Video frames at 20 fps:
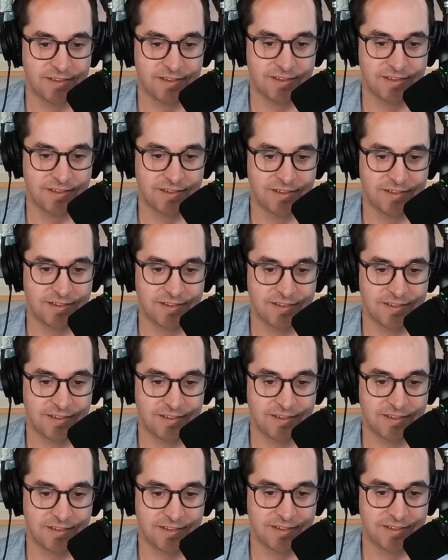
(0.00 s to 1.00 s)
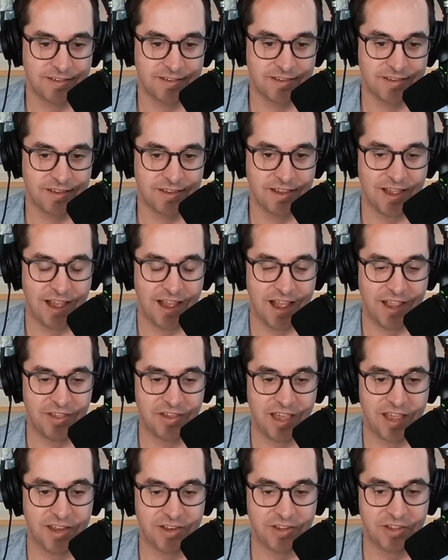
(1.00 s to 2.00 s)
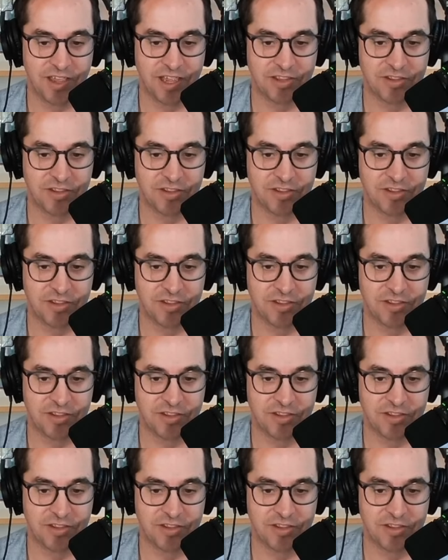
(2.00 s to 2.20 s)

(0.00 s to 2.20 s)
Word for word: Yep. Uh, you got. What you got, would